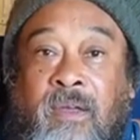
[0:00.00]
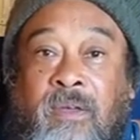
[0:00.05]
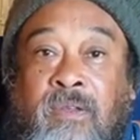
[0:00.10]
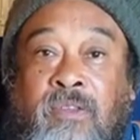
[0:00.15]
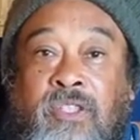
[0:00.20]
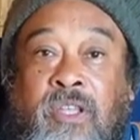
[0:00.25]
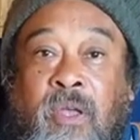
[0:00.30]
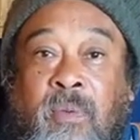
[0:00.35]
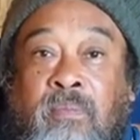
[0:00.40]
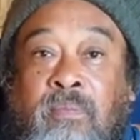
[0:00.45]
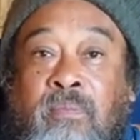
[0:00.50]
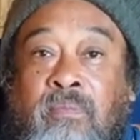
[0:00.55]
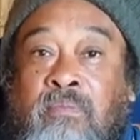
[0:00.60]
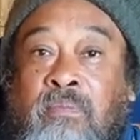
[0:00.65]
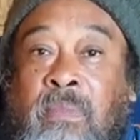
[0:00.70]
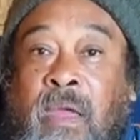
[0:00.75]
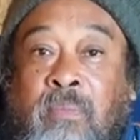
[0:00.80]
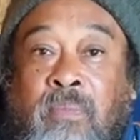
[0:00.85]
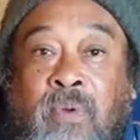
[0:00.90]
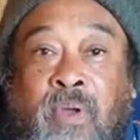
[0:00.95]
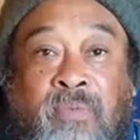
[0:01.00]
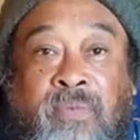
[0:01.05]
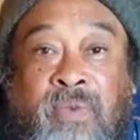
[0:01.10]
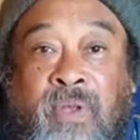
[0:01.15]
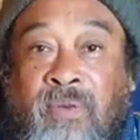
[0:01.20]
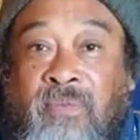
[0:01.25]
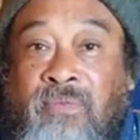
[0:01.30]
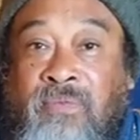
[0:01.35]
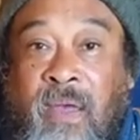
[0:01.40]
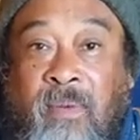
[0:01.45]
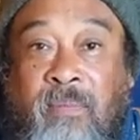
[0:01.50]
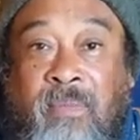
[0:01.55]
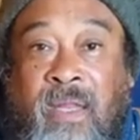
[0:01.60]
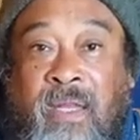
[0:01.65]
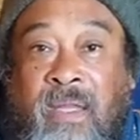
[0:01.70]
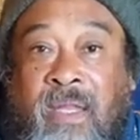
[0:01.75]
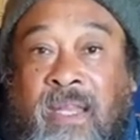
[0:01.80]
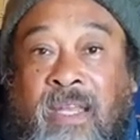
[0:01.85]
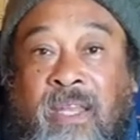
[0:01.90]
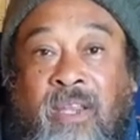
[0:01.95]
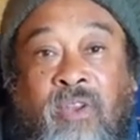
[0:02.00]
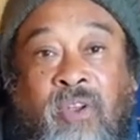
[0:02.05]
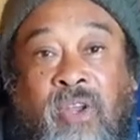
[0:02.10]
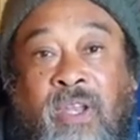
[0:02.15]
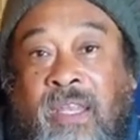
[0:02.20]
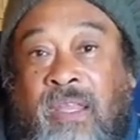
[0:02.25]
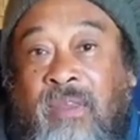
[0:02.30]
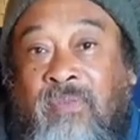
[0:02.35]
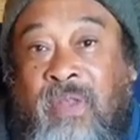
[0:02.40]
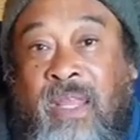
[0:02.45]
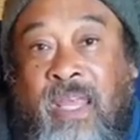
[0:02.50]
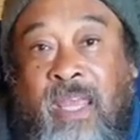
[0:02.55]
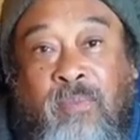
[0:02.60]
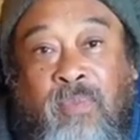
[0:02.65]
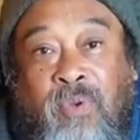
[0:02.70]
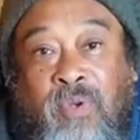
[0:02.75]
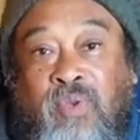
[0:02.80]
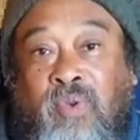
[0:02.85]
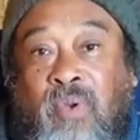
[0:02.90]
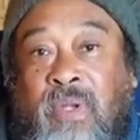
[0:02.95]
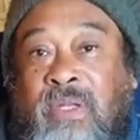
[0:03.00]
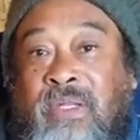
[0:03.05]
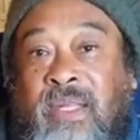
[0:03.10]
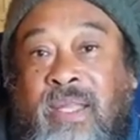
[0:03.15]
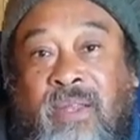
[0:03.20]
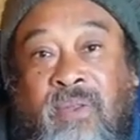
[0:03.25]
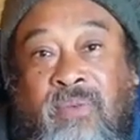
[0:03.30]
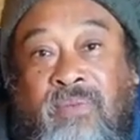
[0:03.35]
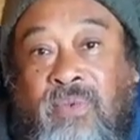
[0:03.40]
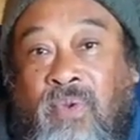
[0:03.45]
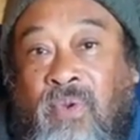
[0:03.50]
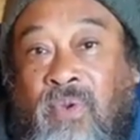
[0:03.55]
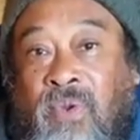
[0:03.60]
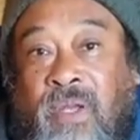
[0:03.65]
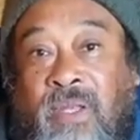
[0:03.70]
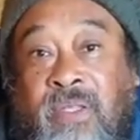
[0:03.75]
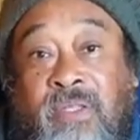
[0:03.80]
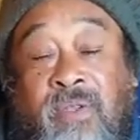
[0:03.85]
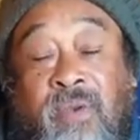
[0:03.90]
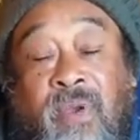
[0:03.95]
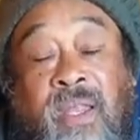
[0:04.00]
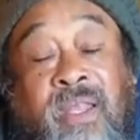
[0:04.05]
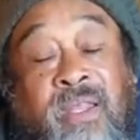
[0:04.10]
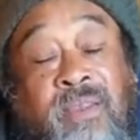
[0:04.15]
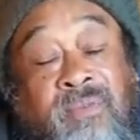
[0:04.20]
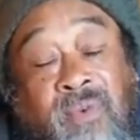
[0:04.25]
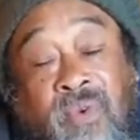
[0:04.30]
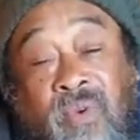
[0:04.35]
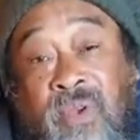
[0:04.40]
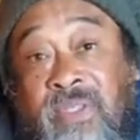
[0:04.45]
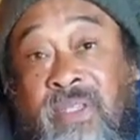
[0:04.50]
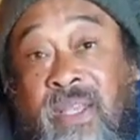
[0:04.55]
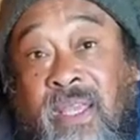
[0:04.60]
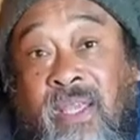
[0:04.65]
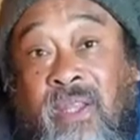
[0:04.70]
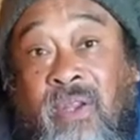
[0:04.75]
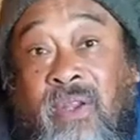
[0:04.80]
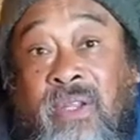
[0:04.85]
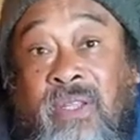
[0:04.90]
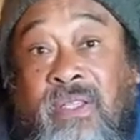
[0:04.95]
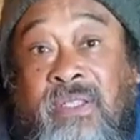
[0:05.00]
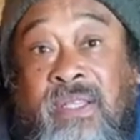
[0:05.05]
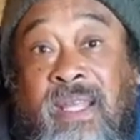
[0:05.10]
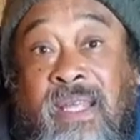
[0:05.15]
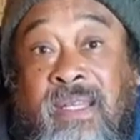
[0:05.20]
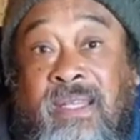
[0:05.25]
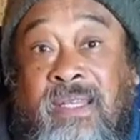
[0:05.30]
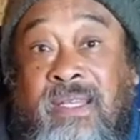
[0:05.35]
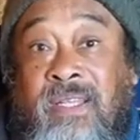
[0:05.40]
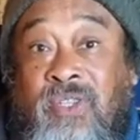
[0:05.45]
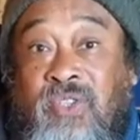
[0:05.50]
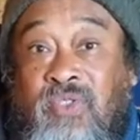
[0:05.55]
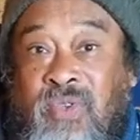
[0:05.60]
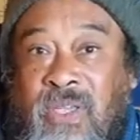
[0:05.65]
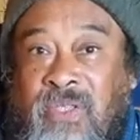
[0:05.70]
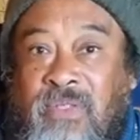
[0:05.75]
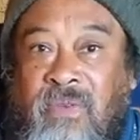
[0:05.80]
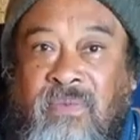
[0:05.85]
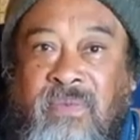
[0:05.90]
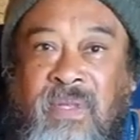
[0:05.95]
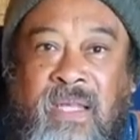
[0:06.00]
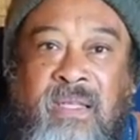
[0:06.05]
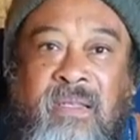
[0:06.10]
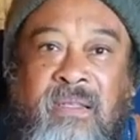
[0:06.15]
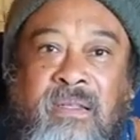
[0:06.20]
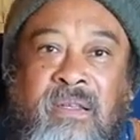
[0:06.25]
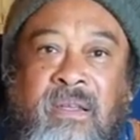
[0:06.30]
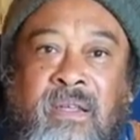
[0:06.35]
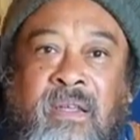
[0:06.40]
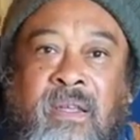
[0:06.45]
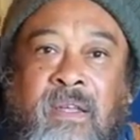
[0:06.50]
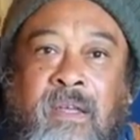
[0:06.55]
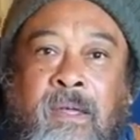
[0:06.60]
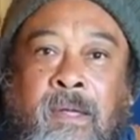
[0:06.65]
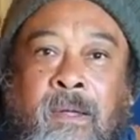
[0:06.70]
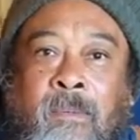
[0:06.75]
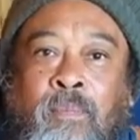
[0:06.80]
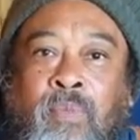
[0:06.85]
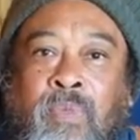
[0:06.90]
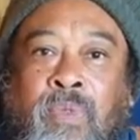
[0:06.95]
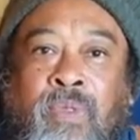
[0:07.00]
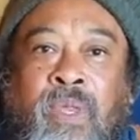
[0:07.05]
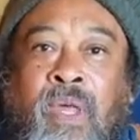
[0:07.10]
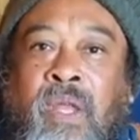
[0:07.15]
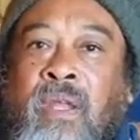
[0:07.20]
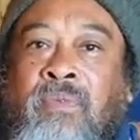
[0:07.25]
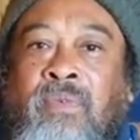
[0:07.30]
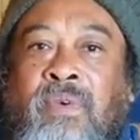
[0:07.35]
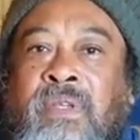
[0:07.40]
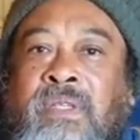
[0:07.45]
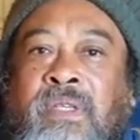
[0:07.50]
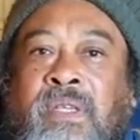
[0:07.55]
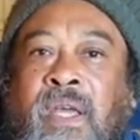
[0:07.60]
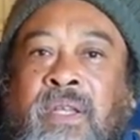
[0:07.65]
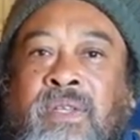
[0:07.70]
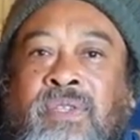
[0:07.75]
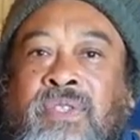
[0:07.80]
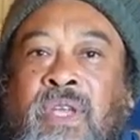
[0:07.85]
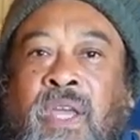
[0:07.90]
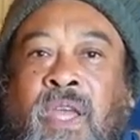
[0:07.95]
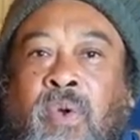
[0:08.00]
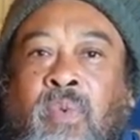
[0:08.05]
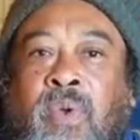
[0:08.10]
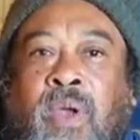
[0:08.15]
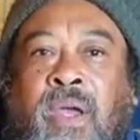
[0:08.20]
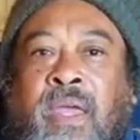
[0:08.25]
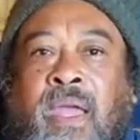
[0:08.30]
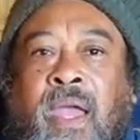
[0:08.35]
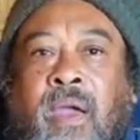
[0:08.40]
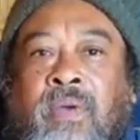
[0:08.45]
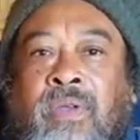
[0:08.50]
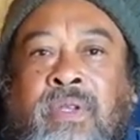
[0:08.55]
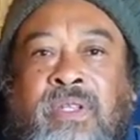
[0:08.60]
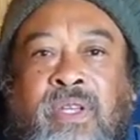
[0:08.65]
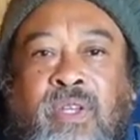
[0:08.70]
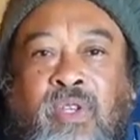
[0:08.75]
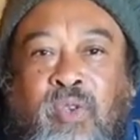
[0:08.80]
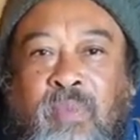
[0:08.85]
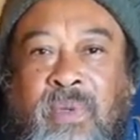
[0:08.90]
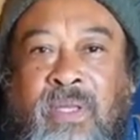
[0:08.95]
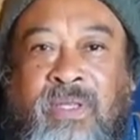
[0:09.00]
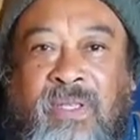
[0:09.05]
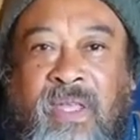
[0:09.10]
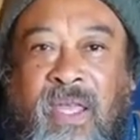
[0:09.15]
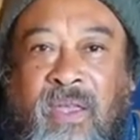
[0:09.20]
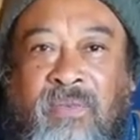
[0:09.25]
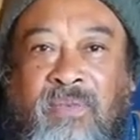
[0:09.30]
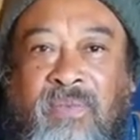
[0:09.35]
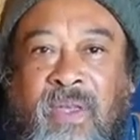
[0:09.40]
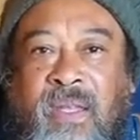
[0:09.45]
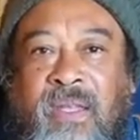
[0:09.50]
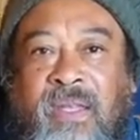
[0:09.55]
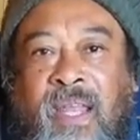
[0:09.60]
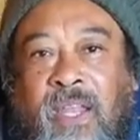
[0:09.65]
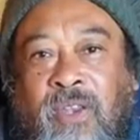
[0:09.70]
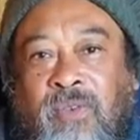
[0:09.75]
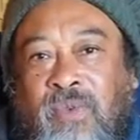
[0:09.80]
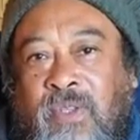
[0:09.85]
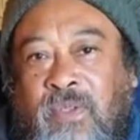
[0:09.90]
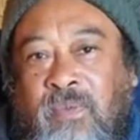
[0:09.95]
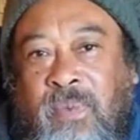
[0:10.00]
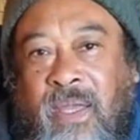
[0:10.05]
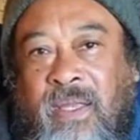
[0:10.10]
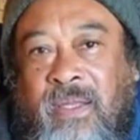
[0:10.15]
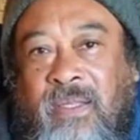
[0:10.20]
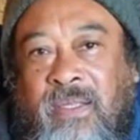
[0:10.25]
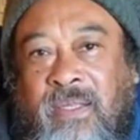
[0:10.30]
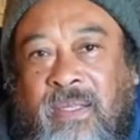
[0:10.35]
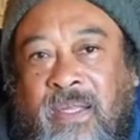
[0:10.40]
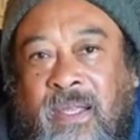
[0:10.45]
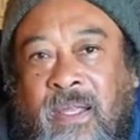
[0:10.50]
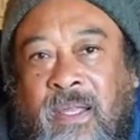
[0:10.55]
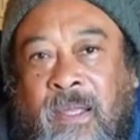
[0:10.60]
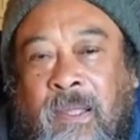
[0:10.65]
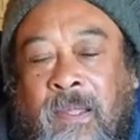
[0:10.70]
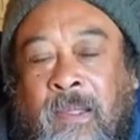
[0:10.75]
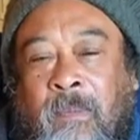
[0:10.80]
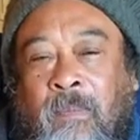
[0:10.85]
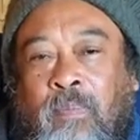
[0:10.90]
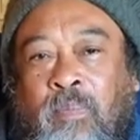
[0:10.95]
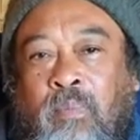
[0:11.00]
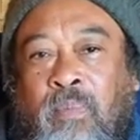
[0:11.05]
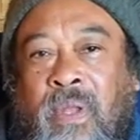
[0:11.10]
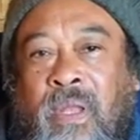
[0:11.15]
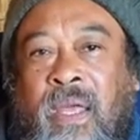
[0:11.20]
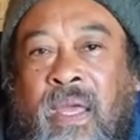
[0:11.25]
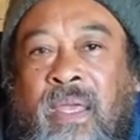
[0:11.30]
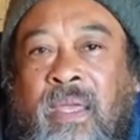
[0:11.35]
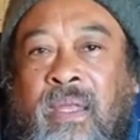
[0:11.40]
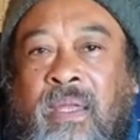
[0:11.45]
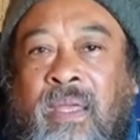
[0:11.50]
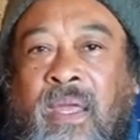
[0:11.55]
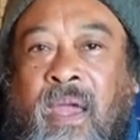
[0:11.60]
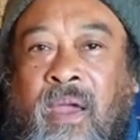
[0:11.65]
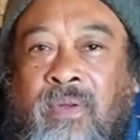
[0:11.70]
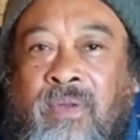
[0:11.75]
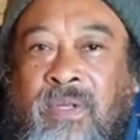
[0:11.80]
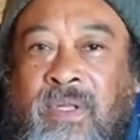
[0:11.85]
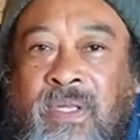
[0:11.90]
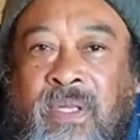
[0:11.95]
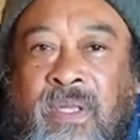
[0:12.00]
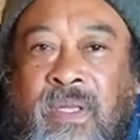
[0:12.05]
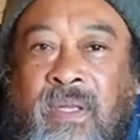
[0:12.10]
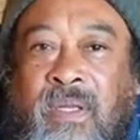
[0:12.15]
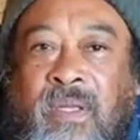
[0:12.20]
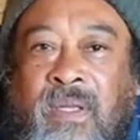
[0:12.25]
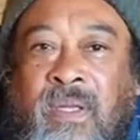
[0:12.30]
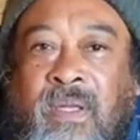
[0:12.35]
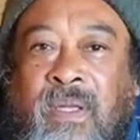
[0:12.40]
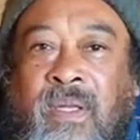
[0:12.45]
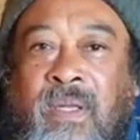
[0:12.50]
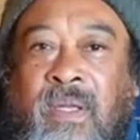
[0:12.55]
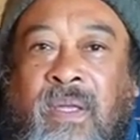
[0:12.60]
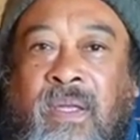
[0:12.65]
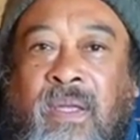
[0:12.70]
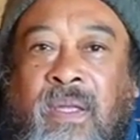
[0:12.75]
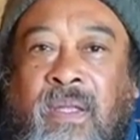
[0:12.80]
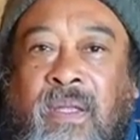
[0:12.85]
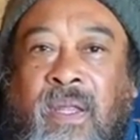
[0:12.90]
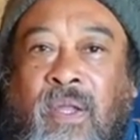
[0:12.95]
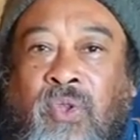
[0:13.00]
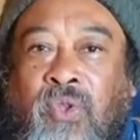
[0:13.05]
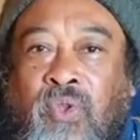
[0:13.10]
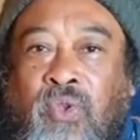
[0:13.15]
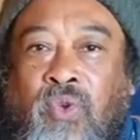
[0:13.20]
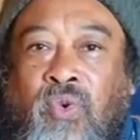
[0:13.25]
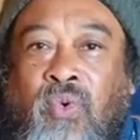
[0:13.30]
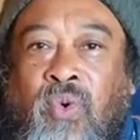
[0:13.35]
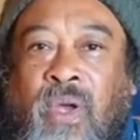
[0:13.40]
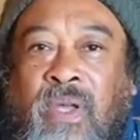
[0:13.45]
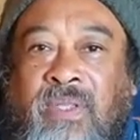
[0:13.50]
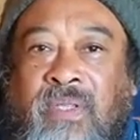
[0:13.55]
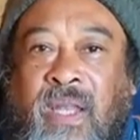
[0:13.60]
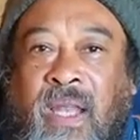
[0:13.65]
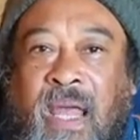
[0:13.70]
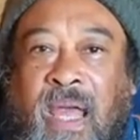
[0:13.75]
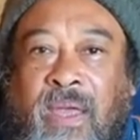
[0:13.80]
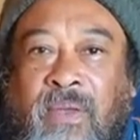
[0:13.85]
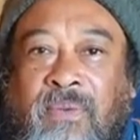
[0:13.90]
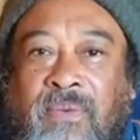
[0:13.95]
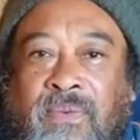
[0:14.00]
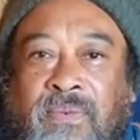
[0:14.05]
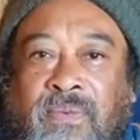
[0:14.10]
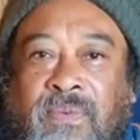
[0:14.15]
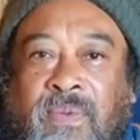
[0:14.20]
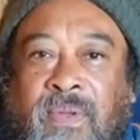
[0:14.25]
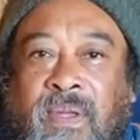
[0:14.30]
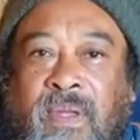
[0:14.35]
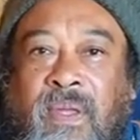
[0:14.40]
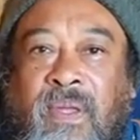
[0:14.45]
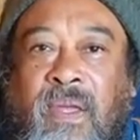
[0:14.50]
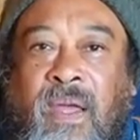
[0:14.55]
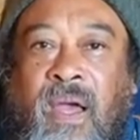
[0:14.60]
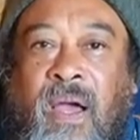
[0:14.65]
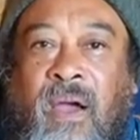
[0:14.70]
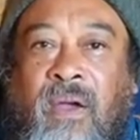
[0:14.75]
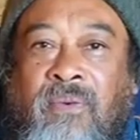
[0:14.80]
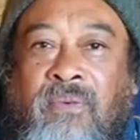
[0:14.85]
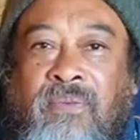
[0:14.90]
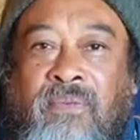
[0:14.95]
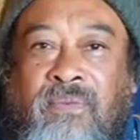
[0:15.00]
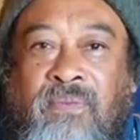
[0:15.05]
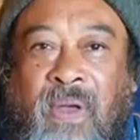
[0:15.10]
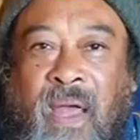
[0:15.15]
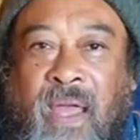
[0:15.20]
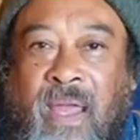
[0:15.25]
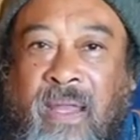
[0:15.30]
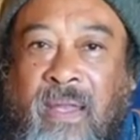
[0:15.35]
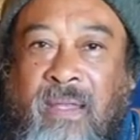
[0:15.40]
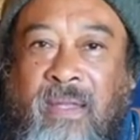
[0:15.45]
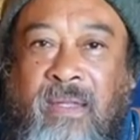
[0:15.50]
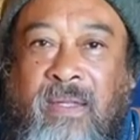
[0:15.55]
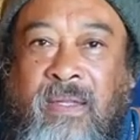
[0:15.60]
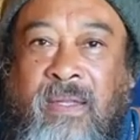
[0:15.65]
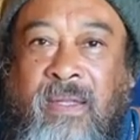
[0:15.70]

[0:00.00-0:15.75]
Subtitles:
some member of their family that they're not even able to attend the funeral and so on. Of course, I can understand the distress of that. None of us can say we are guaranteed to be safe in that respect. But I can guarantee that you as life are fine,